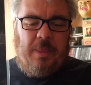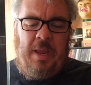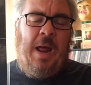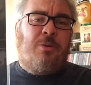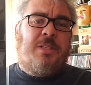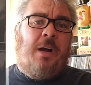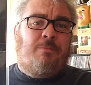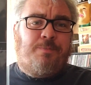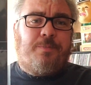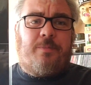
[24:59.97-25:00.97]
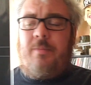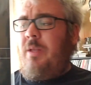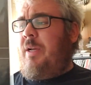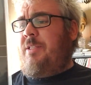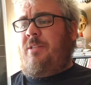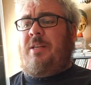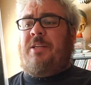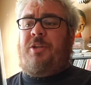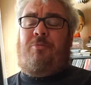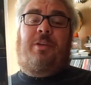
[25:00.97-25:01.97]
And I was dumb. Because this is
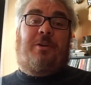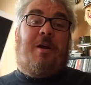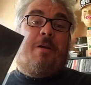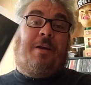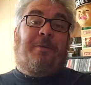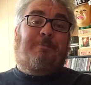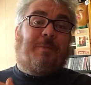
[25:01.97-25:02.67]
actually a really great record.